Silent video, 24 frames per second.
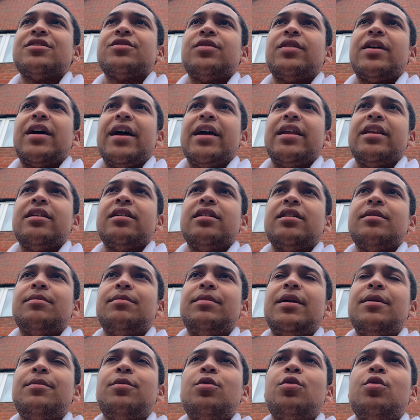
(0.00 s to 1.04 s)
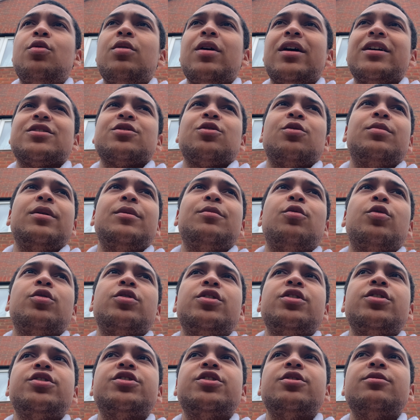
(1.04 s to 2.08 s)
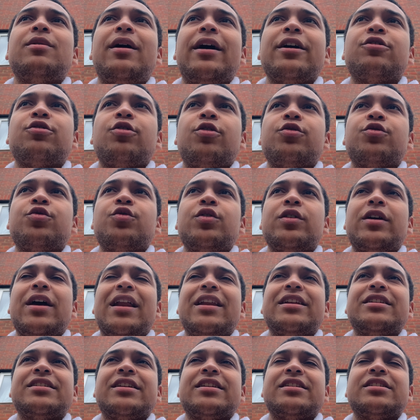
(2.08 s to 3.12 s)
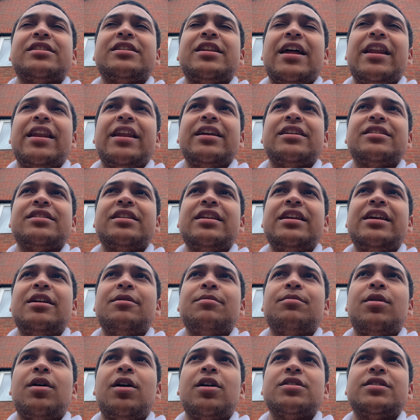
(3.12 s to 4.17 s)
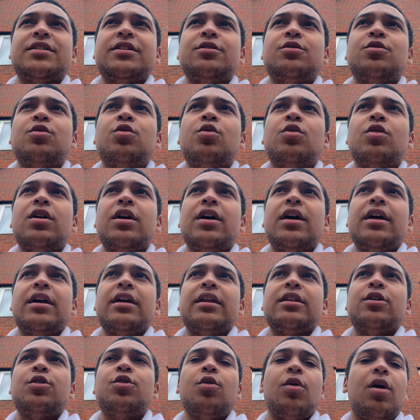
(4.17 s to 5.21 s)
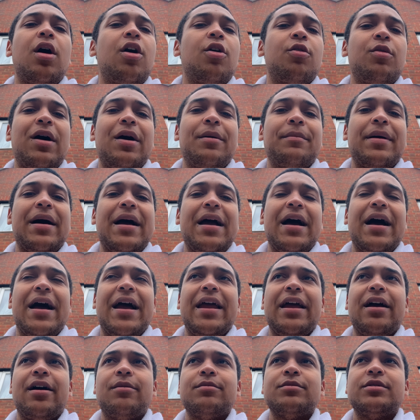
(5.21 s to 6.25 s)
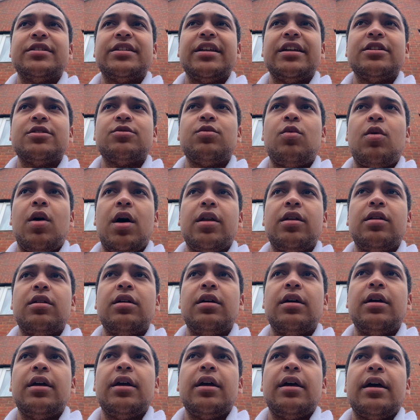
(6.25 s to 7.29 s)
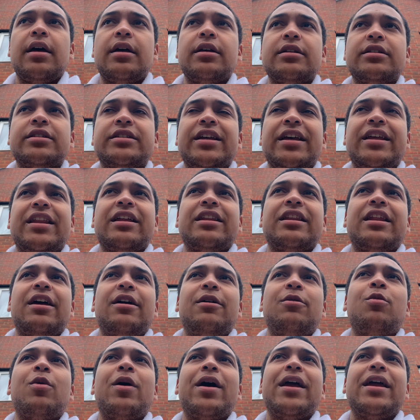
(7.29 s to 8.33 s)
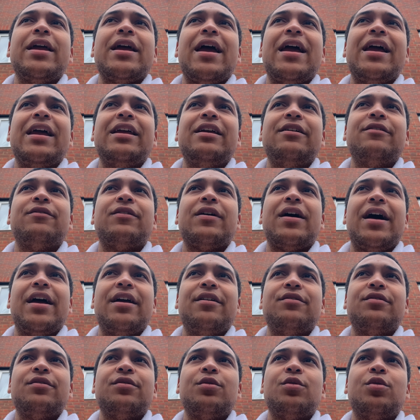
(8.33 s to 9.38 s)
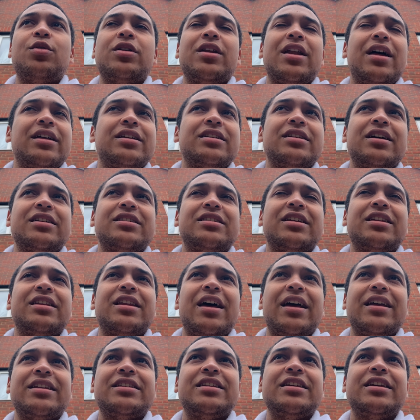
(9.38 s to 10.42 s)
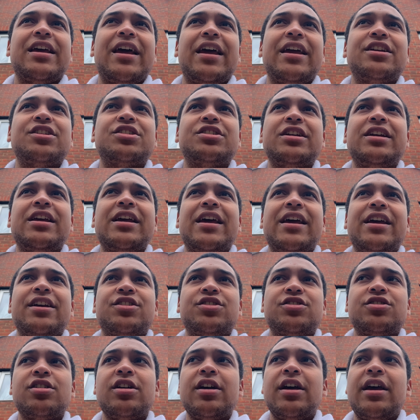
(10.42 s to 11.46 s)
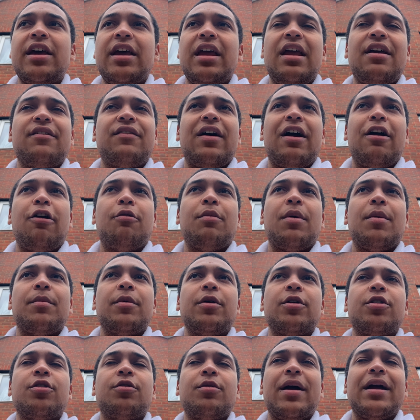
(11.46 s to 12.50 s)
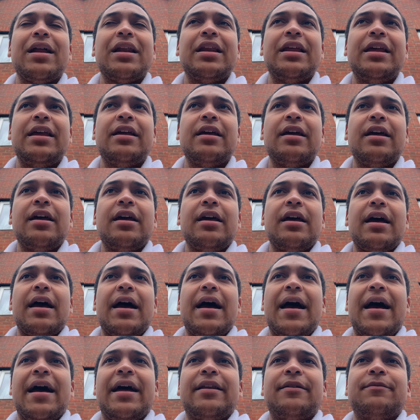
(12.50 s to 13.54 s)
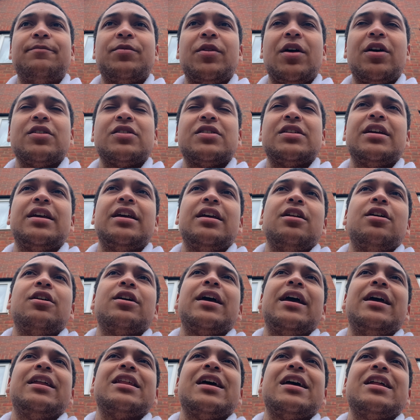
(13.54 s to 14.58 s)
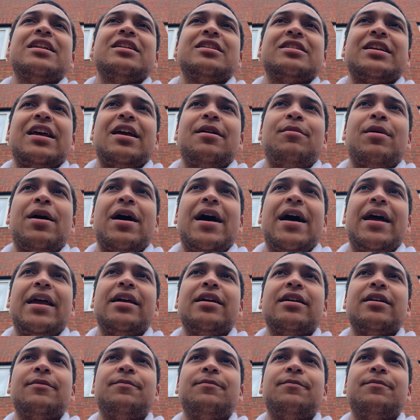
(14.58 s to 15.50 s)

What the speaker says: fine. I saw people on YouTube like Grow Through Calisthenics and Ian Barzigel, who are around my height, I'm 6'1", say that they weigh 85 to 90 kg-ish, if I remember correctly. And I was thinking, okay, they're the same height